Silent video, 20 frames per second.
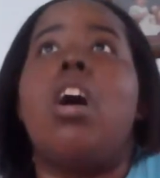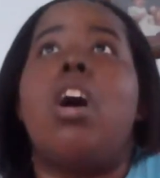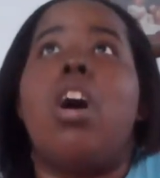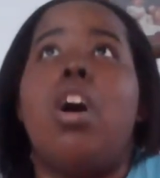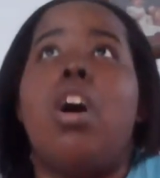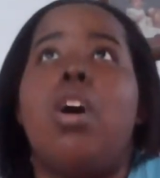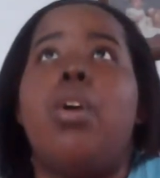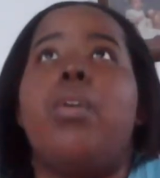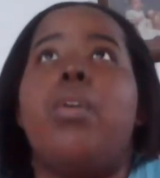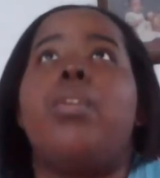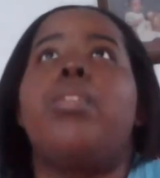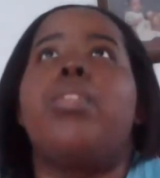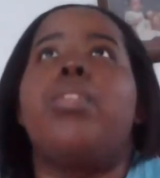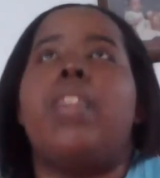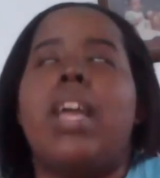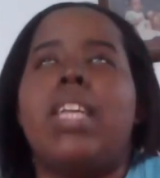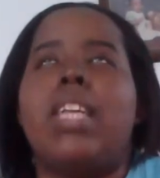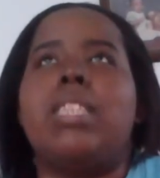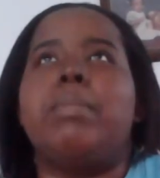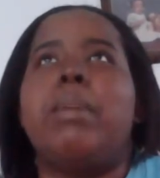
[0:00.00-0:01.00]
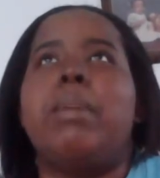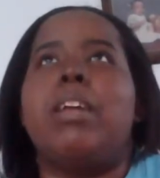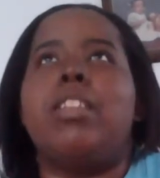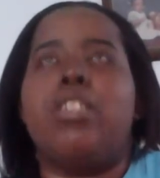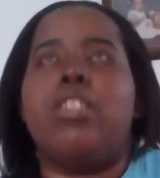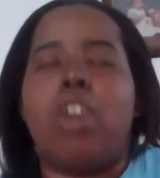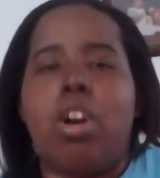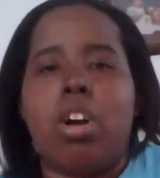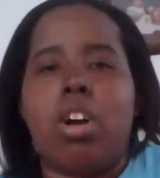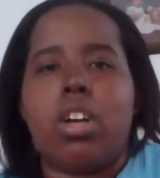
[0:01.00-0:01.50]
oh, that's my
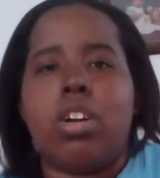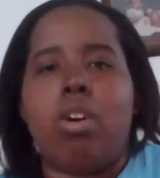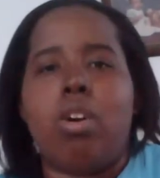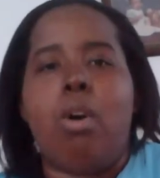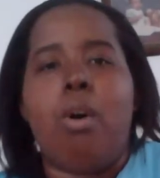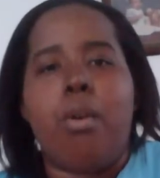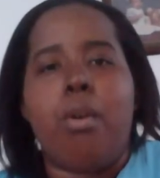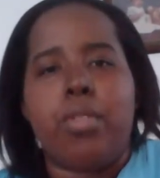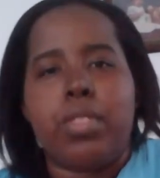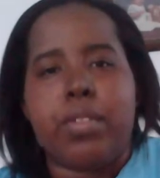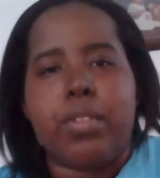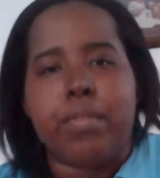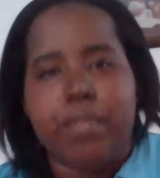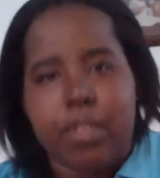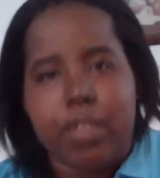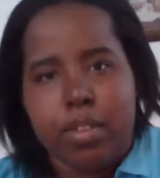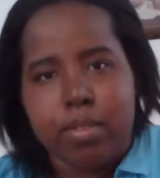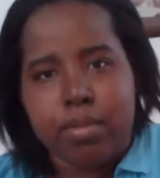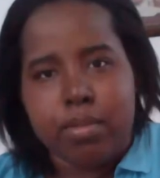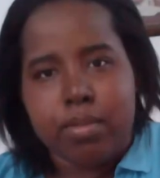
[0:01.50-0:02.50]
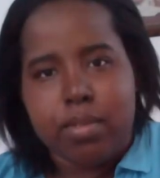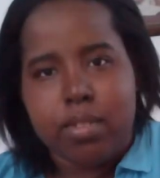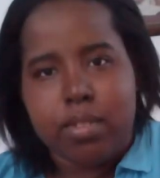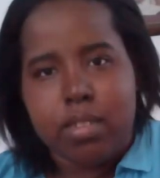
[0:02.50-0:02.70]
dog on the phone.